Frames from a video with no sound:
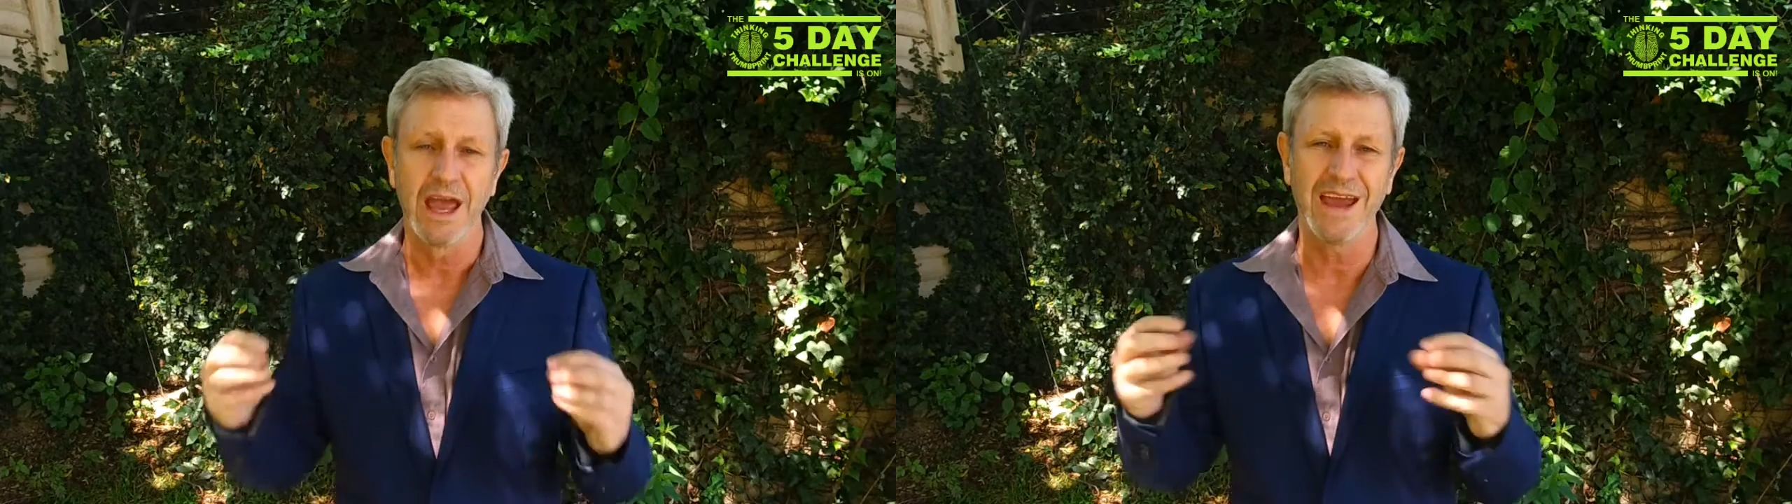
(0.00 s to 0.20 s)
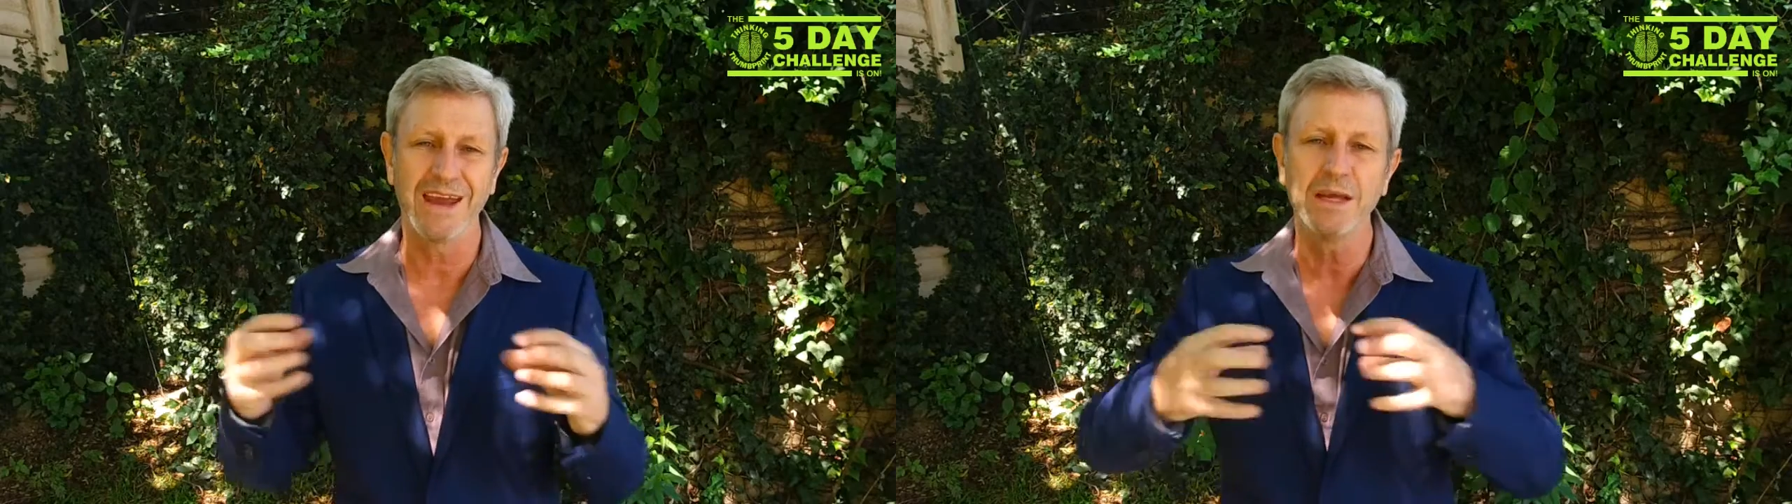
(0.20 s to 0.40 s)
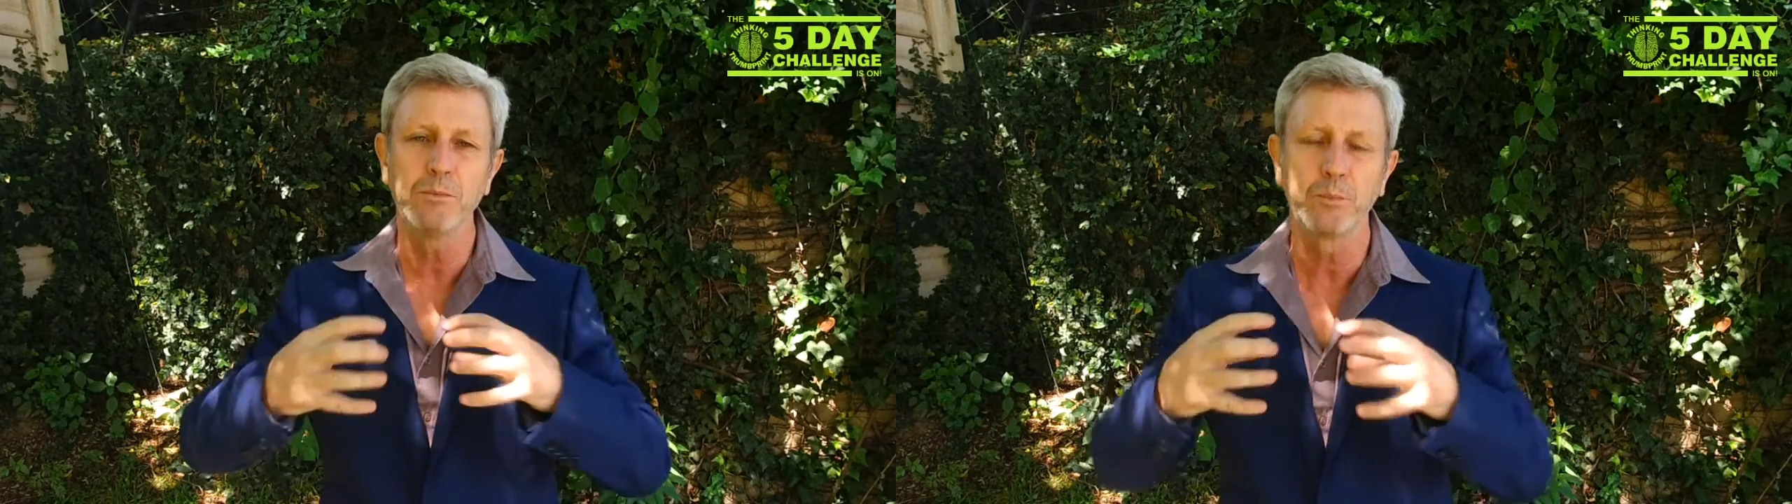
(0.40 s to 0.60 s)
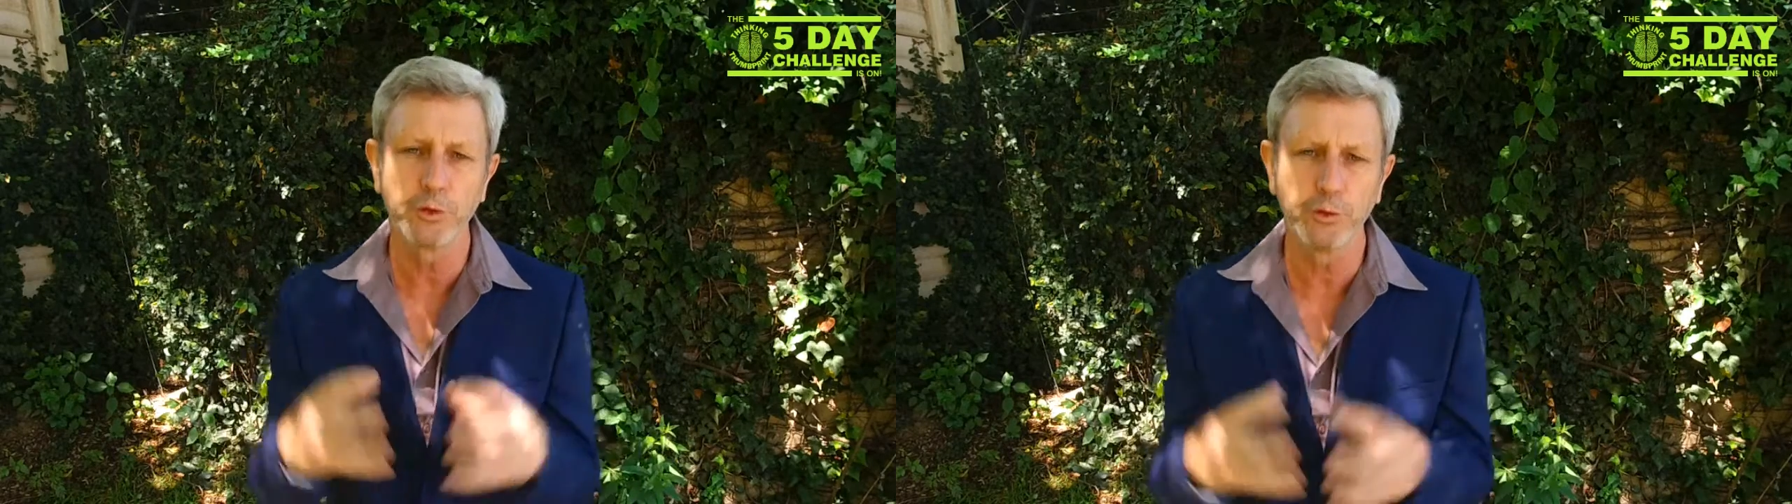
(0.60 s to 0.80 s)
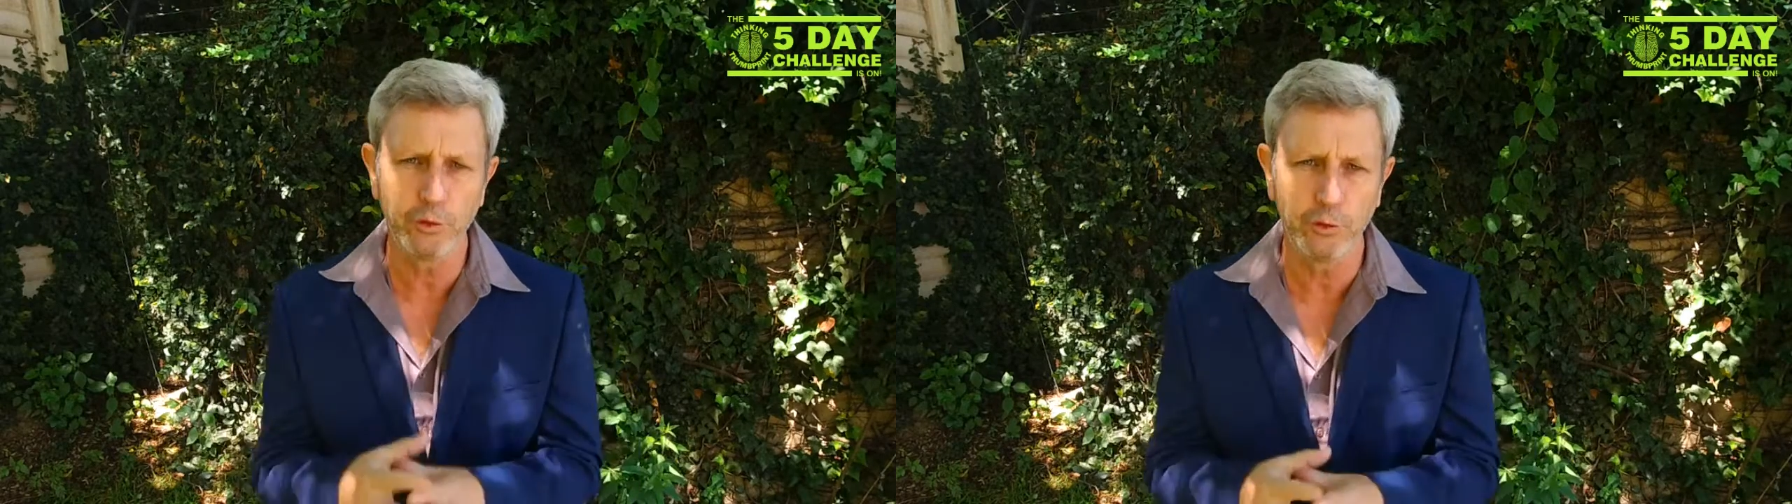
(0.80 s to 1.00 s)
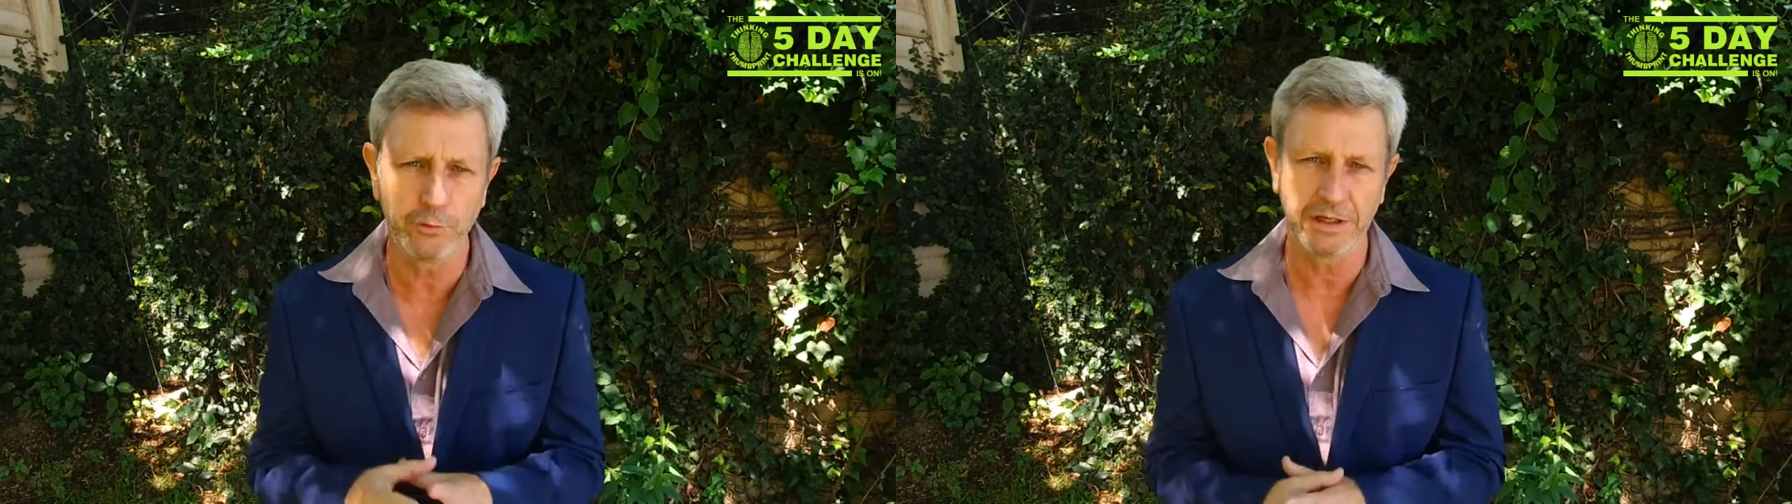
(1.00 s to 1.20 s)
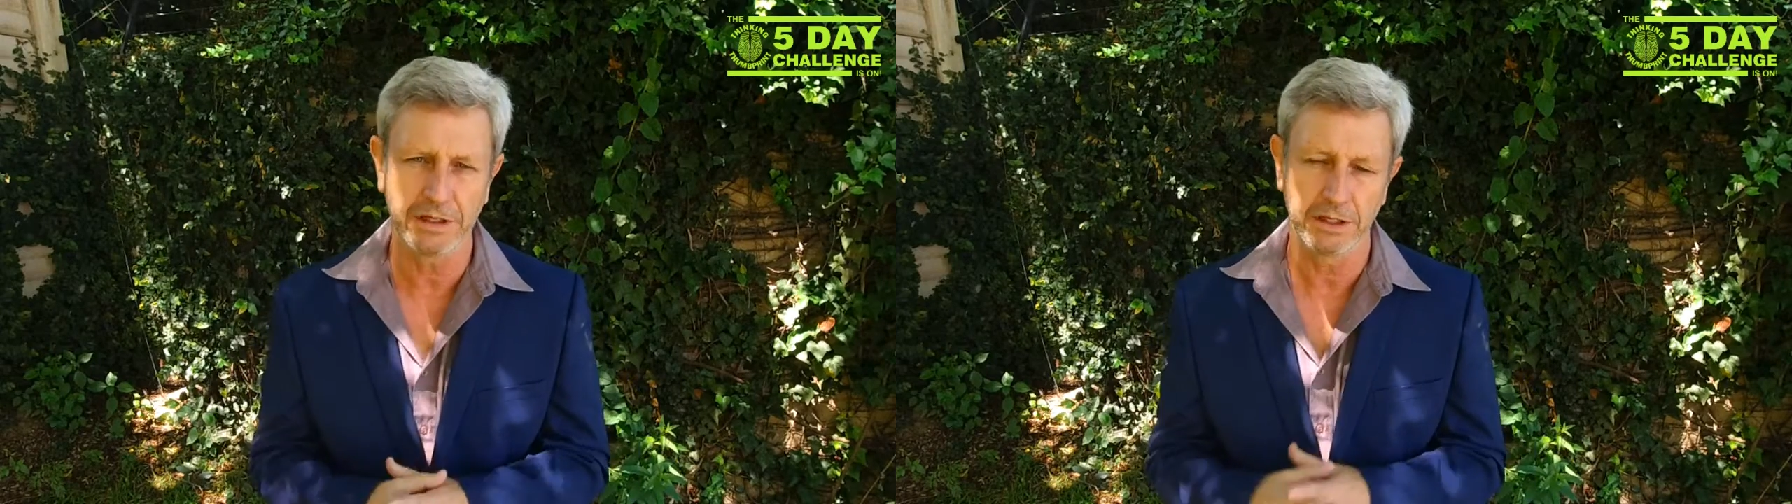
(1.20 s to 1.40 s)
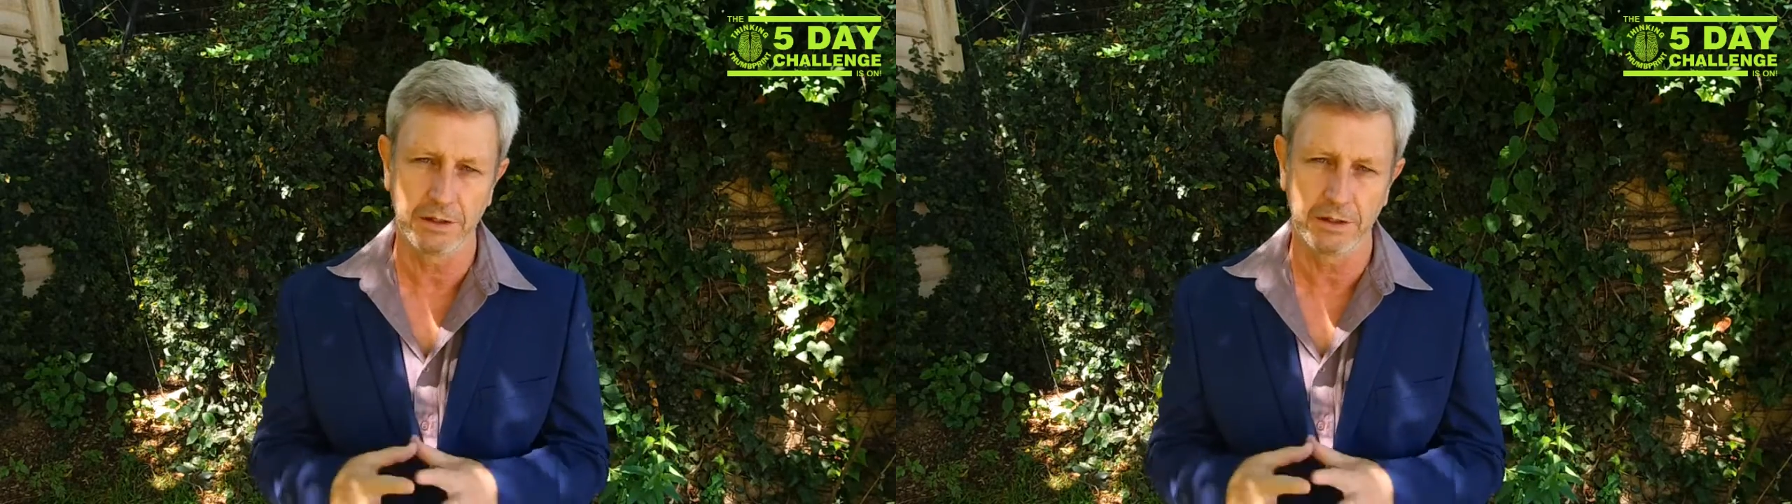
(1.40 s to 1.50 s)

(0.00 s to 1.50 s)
and improving